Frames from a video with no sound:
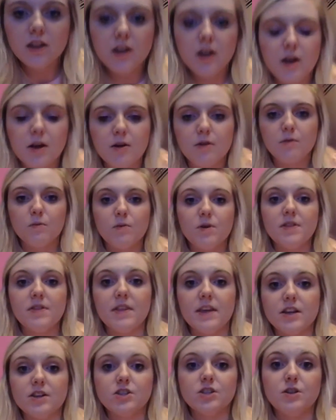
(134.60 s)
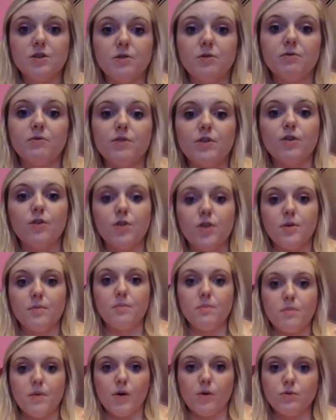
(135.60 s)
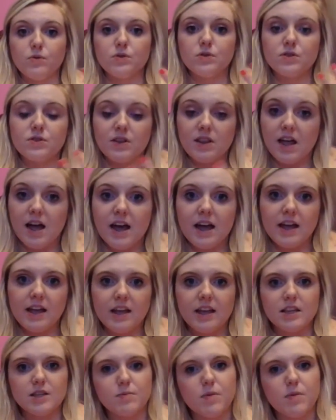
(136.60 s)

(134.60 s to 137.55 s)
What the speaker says: the one that you feel the most like